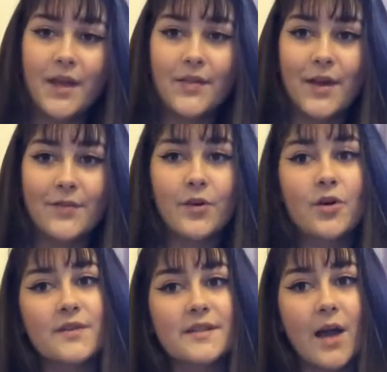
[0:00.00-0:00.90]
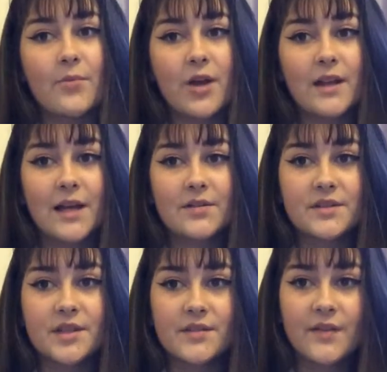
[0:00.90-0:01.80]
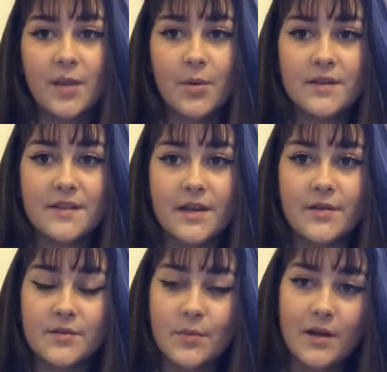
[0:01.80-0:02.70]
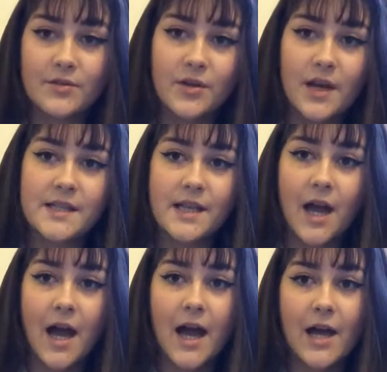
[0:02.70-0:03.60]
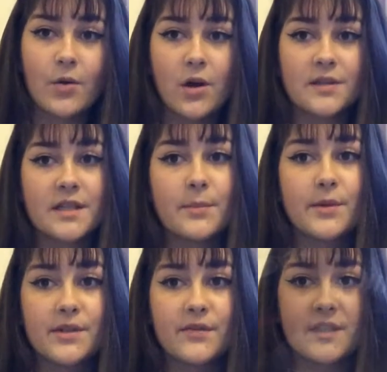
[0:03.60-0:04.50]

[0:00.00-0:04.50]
Therefore, this camera allowed us to develop our skills whilst creating a high quality music